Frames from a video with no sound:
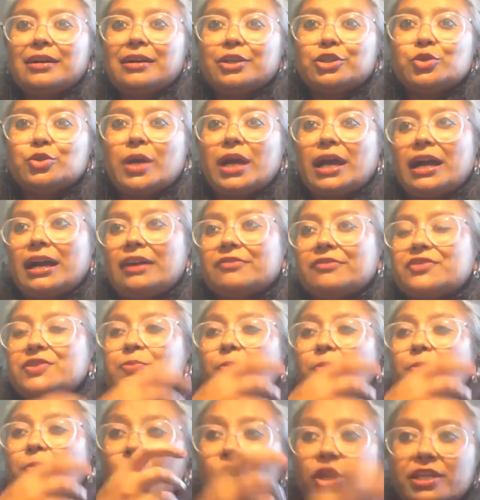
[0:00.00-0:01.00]
you have
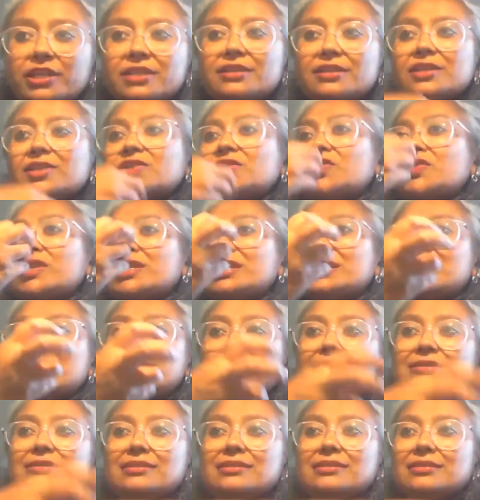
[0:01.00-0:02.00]
small
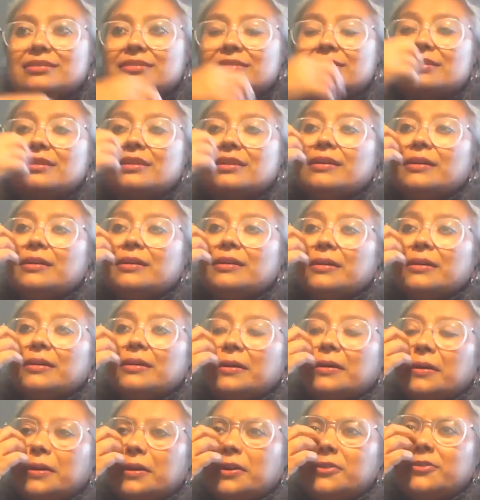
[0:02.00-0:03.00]
industries and
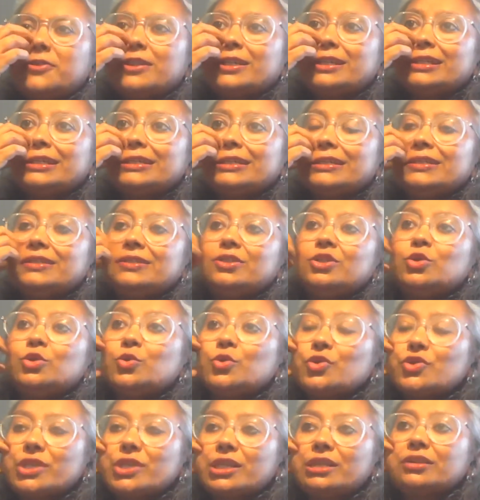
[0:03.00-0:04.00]
really
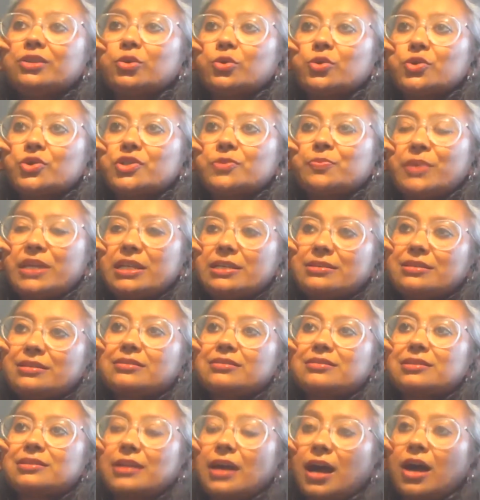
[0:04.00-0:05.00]
using those
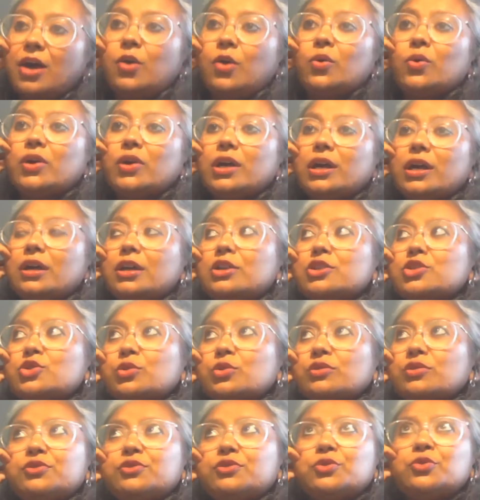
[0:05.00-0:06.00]
spaces now. So
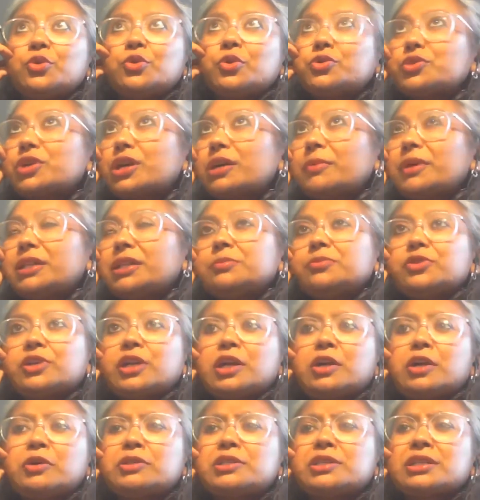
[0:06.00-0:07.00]
if you go to
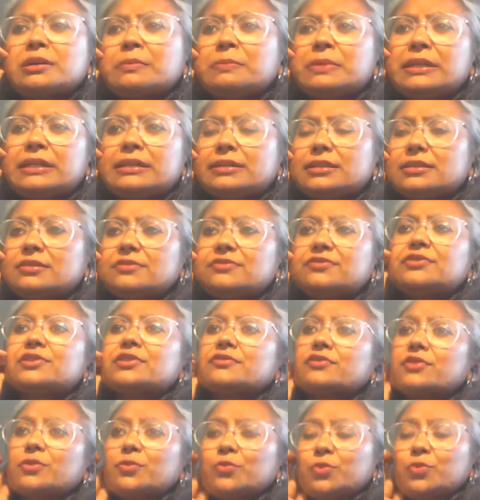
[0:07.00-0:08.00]
Kamathipura now, it's completely
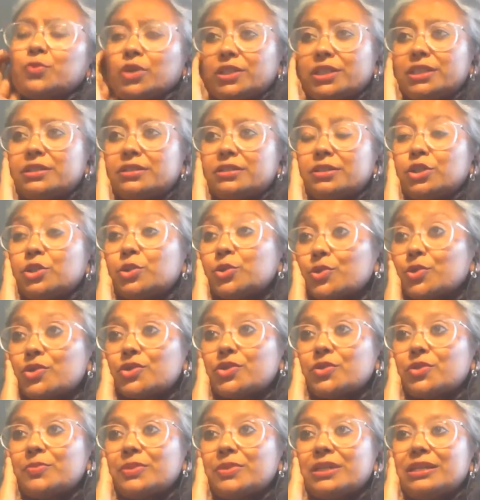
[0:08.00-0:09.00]
different from what it
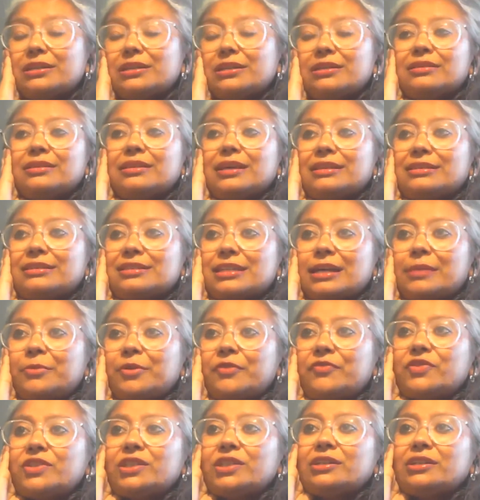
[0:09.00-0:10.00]
used to be. And that's some